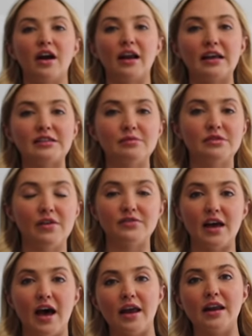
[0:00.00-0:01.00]
got to get some stuff
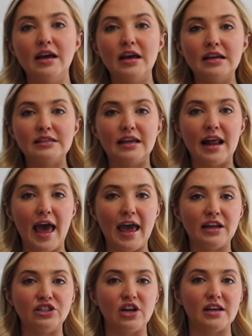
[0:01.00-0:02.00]
done.
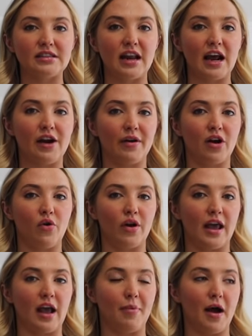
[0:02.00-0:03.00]
Today, Jess and I are
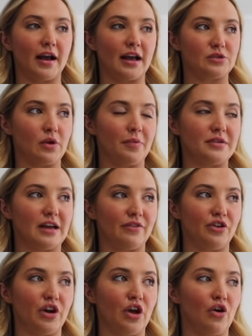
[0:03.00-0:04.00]
recording a podcast swap this
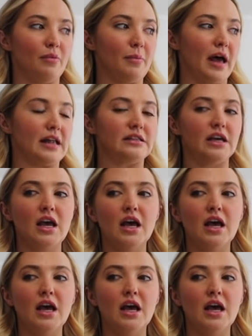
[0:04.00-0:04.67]
afternoon, but